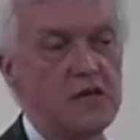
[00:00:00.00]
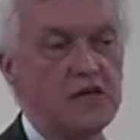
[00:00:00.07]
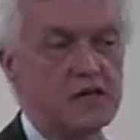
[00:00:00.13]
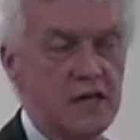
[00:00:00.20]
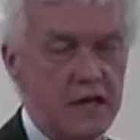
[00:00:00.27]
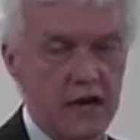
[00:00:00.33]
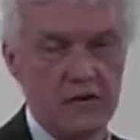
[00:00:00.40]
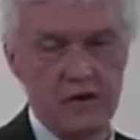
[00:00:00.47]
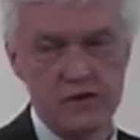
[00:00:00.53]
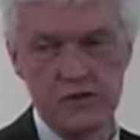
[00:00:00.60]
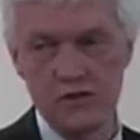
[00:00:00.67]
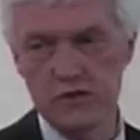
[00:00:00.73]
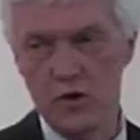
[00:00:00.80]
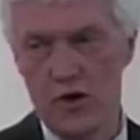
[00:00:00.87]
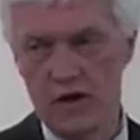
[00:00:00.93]
that Eric
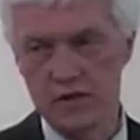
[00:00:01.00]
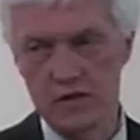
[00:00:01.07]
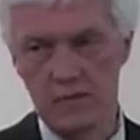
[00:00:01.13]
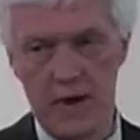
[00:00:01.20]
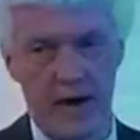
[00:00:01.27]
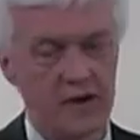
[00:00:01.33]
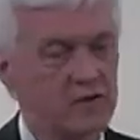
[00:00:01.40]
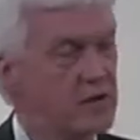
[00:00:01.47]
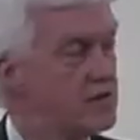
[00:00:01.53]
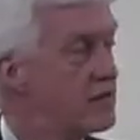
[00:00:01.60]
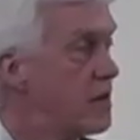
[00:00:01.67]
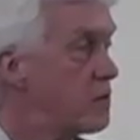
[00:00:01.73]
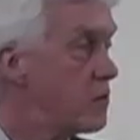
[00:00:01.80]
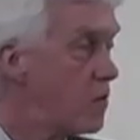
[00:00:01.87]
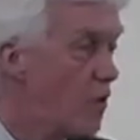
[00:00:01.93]
just talked about,
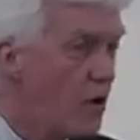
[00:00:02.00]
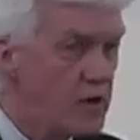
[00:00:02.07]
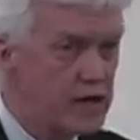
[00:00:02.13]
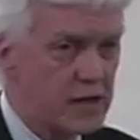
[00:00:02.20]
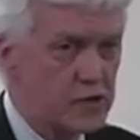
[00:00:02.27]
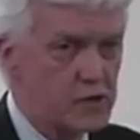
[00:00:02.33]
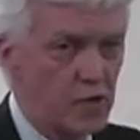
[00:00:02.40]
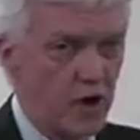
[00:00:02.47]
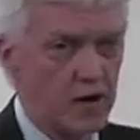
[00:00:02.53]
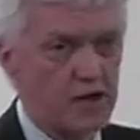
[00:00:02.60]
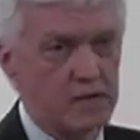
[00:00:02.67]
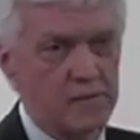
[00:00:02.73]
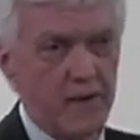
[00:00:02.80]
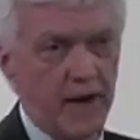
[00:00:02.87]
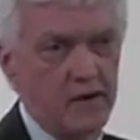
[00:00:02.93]
that we're all here talking
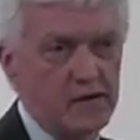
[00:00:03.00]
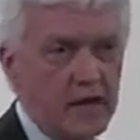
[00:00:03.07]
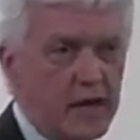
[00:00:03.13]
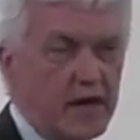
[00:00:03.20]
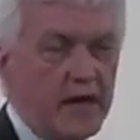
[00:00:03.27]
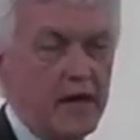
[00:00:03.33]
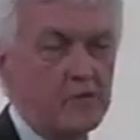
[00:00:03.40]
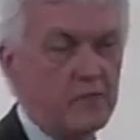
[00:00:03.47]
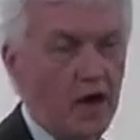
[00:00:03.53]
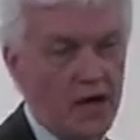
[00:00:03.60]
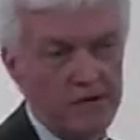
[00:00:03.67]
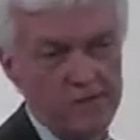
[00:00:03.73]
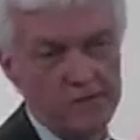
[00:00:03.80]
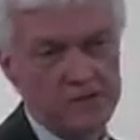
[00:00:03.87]
about. And Rod, if you